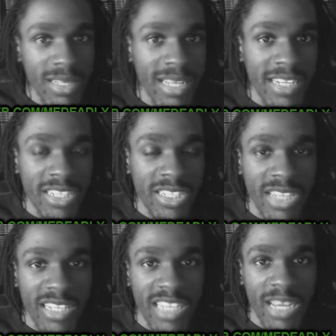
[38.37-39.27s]
like to see
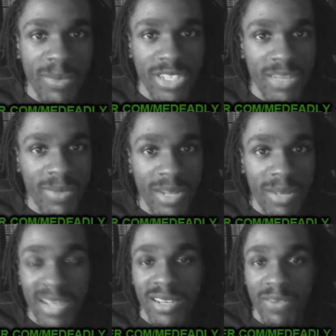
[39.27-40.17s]
that type of shit, but I'm
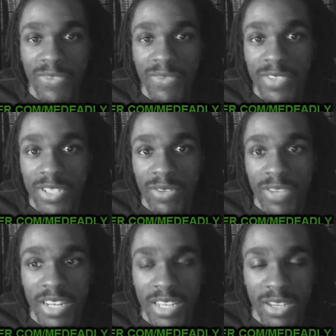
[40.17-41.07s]
not going to favorite your
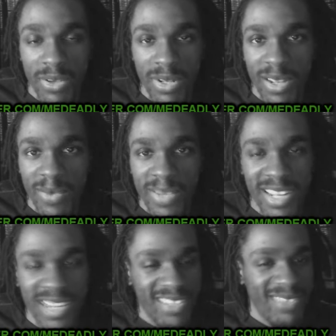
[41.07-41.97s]
video. You know what I mean?
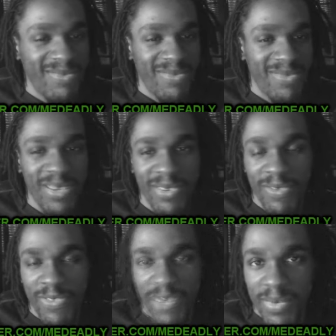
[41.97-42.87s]
Like the
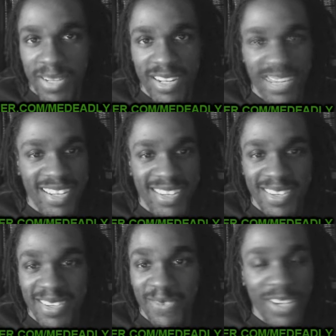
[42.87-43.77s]
fuck, man? Like,
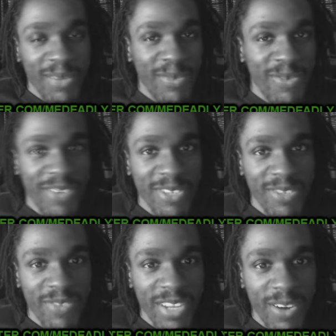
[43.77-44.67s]
fuck I'm going to favorite your
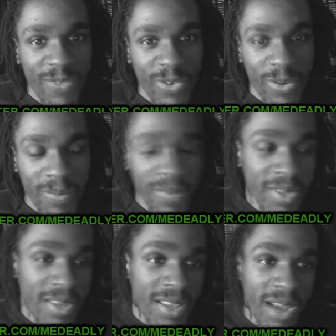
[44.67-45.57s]
video for?
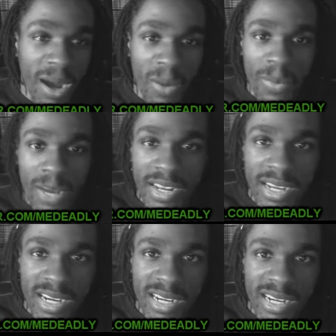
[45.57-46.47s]
But
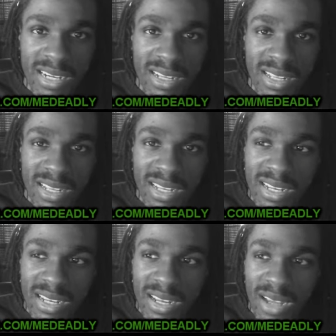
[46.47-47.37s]

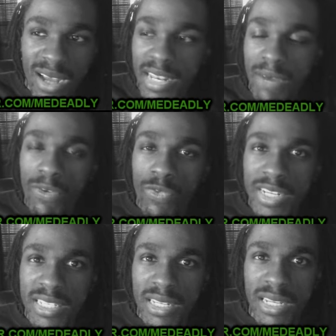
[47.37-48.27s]
another
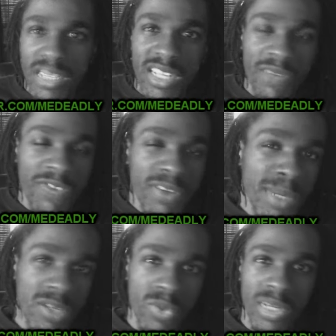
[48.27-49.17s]
reason is some
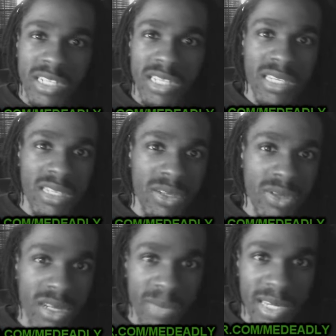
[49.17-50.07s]
females want attention. You
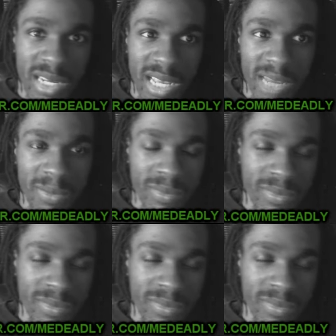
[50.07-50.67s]
know what I mean? Like,